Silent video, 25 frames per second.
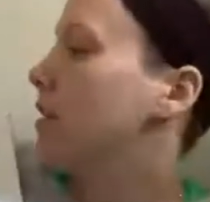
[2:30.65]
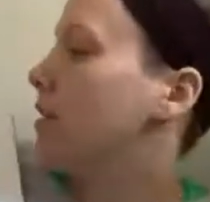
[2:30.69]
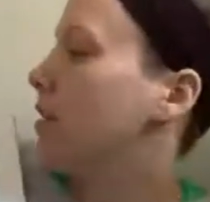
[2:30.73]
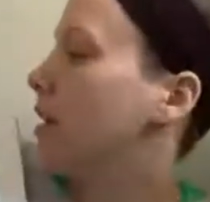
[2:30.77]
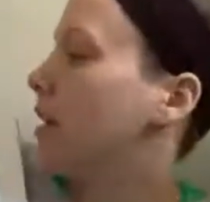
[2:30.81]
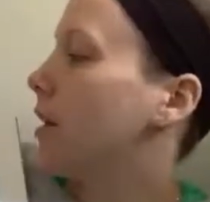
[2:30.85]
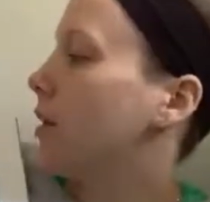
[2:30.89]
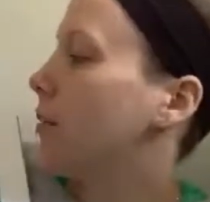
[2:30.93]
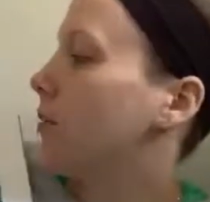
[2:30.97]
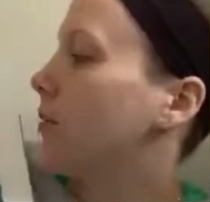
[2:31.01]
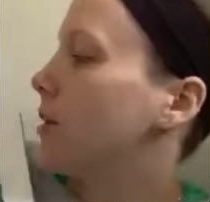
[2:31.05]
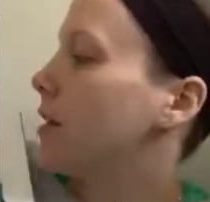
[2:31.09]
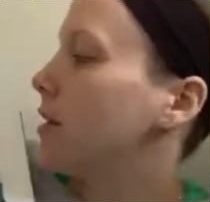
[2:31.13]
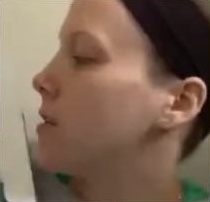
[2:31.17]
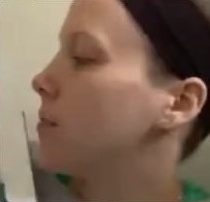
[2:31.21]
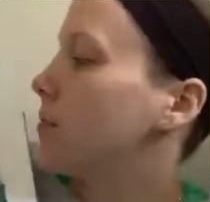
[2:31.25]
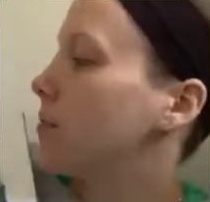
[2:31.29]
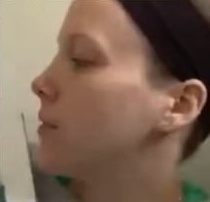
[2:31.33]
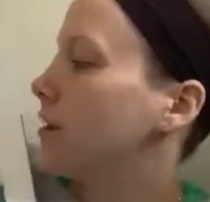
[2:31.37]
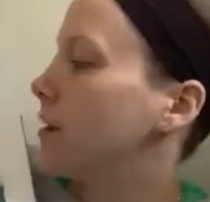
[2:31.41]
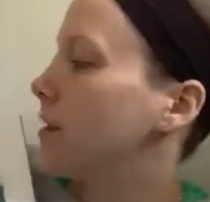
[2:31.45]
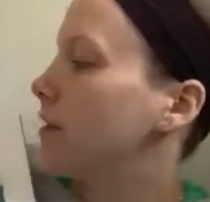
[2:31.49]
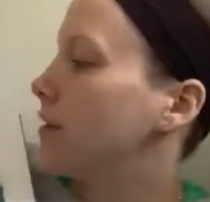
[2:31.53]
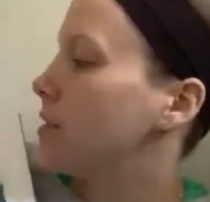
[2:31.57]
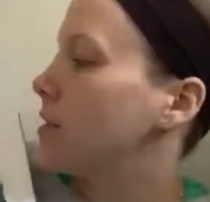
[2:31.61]
They
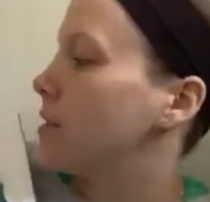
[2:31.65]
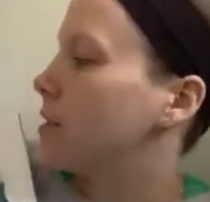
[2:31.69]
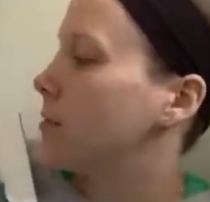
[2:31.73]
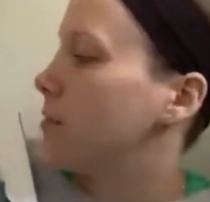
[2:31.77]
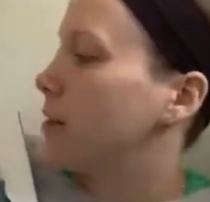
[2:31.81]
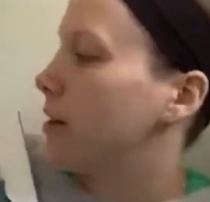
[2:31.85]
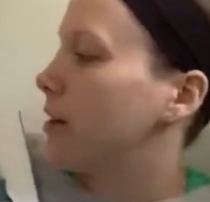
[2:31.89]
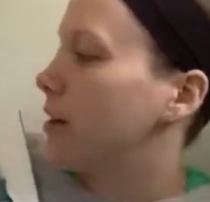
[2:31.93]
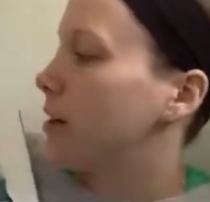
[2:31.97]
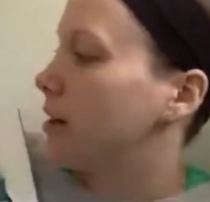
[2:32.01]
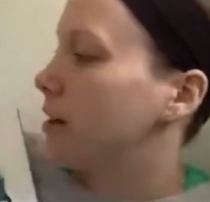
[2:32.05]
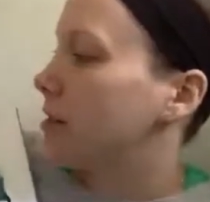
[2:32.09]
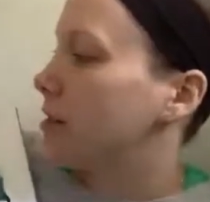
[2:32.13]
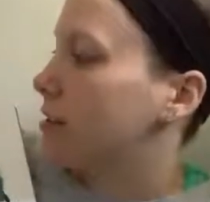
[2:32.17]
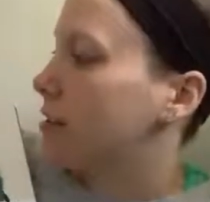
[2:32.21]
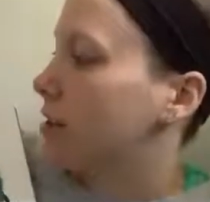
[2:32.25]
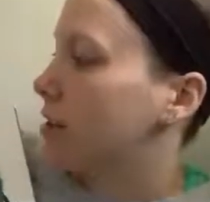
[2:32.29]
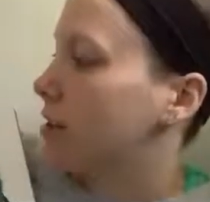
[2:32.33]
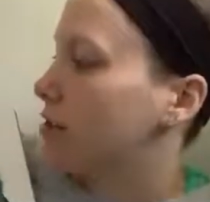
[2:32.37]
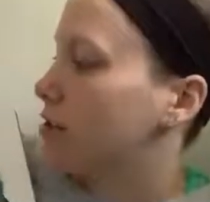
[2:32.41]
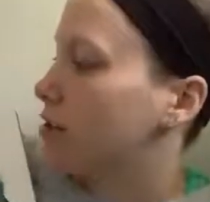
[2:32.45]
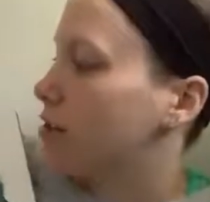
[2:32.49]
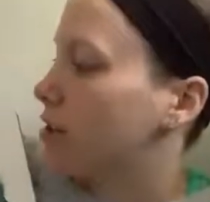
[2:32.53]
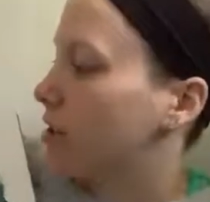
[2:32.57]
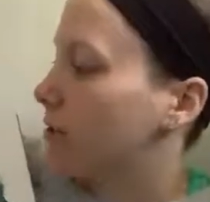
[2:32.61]
whisper of spirits
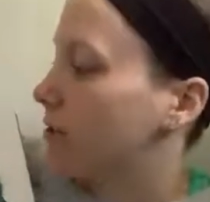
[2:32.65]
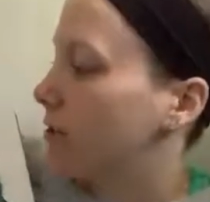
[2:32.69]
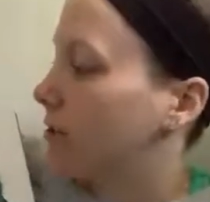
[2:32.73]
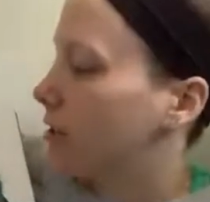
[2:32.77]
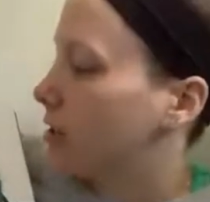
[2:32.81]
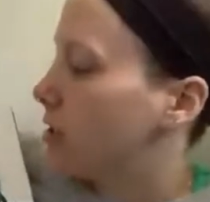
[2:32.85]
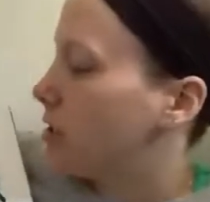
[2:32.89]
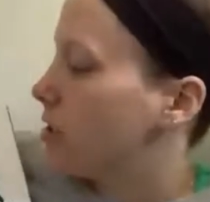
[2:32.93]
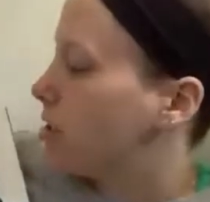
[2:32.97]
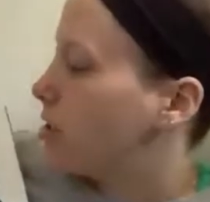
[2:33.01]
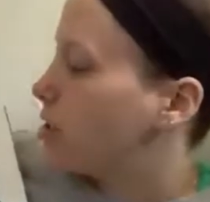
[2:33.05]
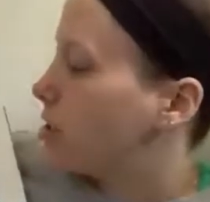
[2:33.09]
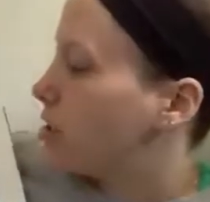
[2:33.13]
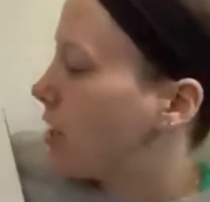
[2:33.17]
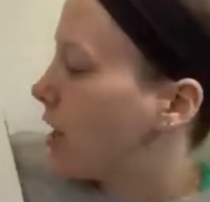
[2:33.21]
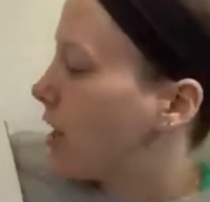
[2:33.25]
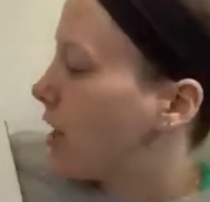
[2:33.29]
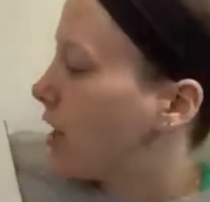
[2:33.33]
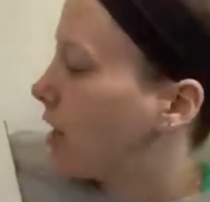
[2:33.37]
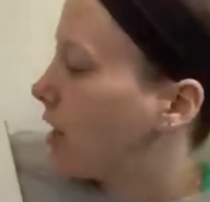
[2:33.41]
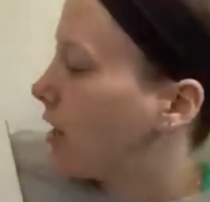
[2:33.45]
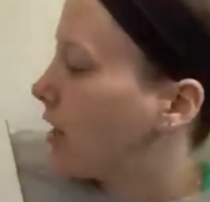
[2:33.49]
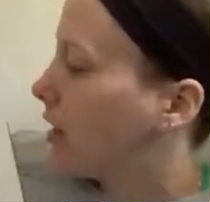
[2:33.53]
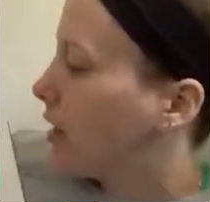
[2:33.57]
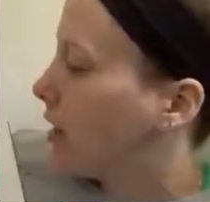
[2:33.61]
that shiver and
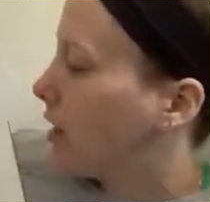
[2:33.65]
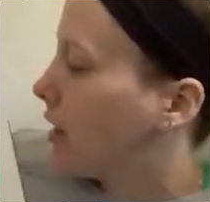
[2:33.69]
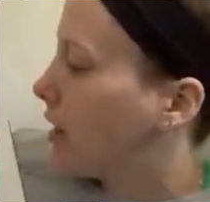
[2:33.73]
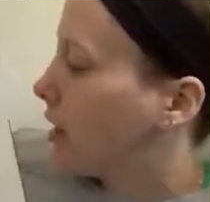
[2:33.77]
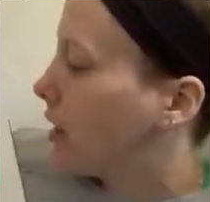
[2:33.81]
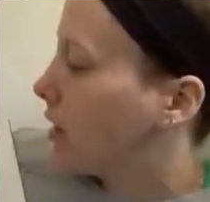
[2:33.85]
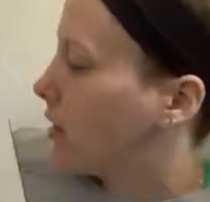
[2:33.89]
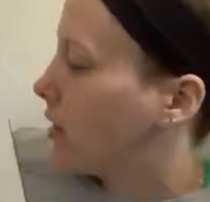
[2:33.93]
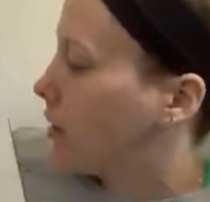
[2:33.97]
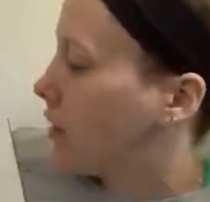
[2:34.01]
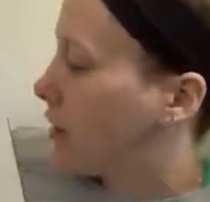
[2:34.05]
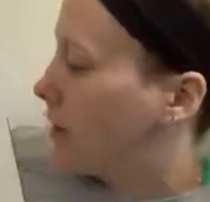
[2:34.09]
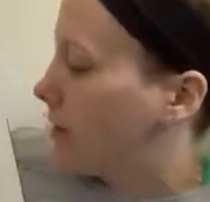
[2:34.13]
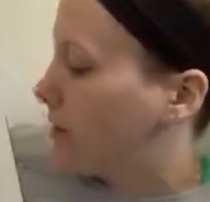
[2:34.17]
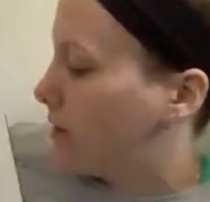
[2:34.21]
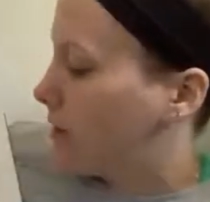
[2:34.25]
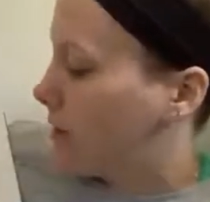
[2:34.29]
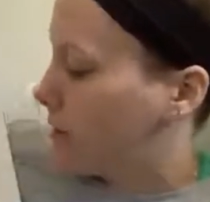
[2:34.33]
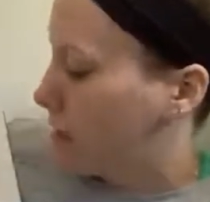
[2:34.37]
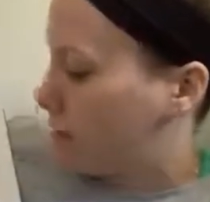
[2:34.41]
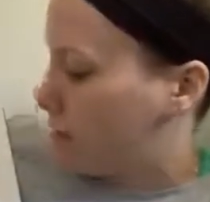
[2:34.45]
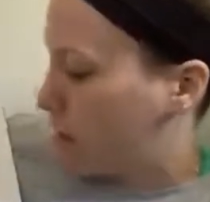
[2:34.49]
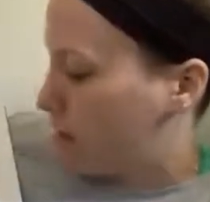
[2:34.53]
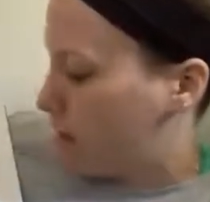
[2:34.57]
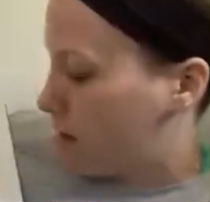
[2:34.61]
shake, and
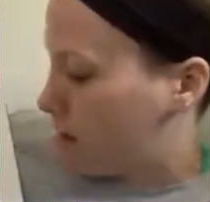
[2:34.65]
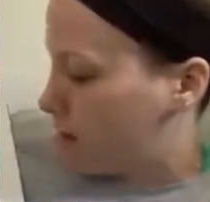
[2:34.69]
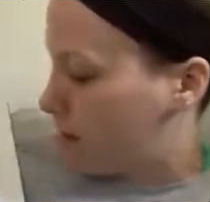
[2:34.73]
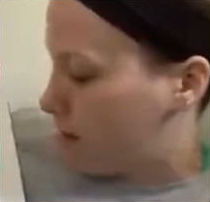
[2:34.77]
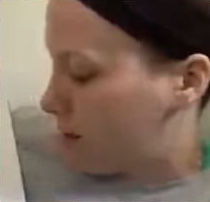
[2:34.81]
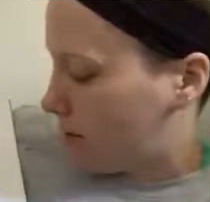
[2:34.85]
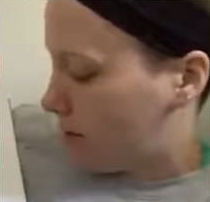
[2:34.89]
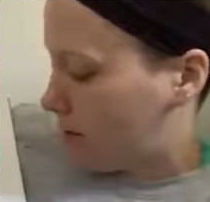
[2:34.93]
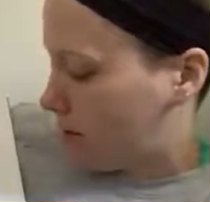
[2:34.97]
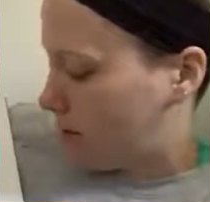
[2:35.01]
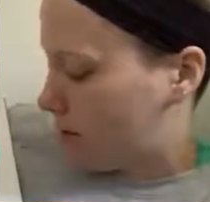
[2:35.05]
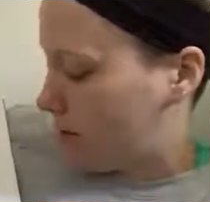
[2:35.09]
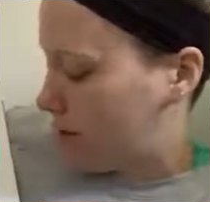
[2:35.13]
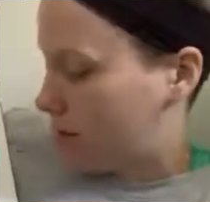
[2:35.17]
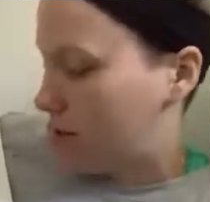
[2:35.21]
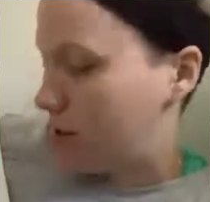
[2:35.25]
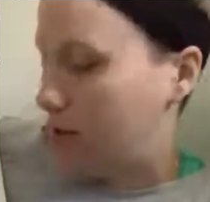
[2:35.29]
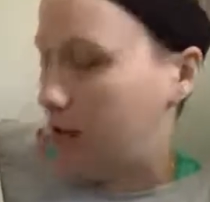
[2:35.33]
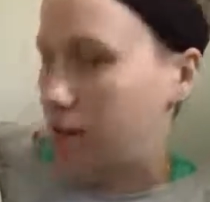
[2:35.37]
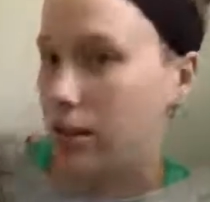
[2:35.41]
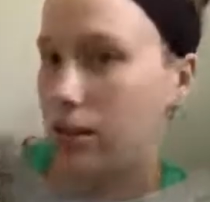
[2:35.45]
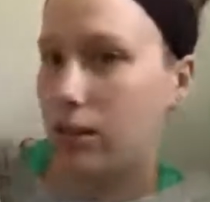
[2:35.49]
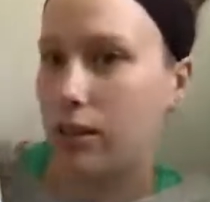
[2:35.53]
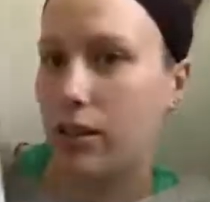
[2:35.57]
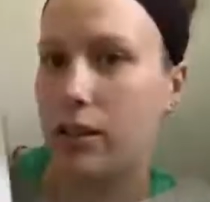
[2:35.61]
quivering monsters
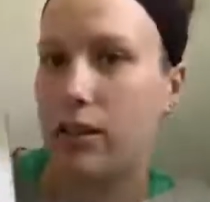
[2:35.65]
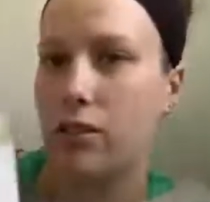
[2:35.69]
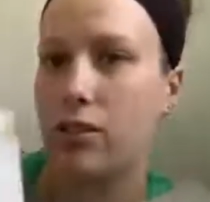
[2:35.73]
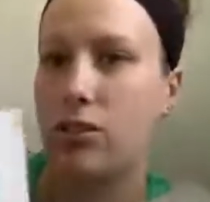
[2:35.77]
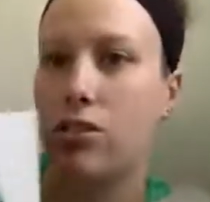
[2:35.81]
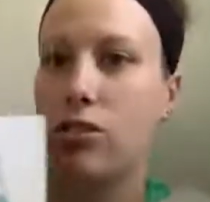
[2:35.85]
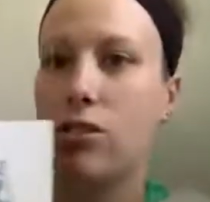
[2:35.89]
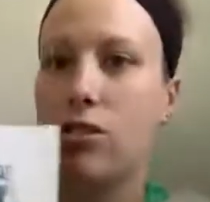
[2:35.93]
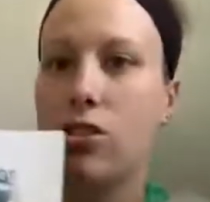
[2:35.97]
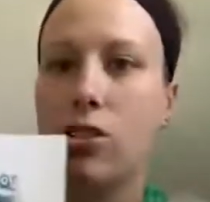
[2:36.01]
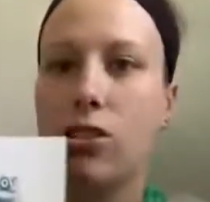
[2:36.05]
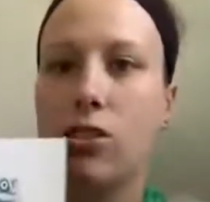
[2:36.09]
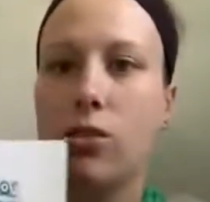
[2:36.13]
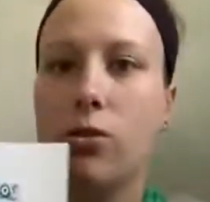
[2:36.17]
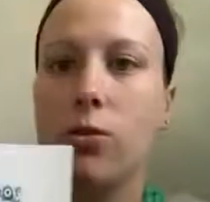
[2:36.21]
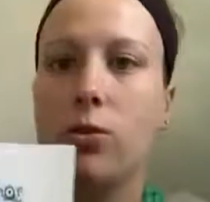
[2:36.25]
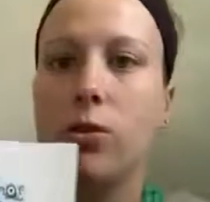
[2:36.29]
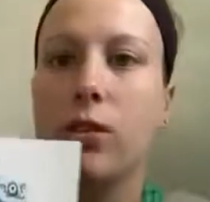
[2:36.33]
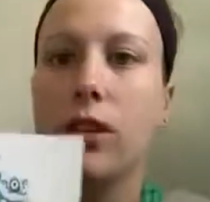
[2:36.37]
until it's too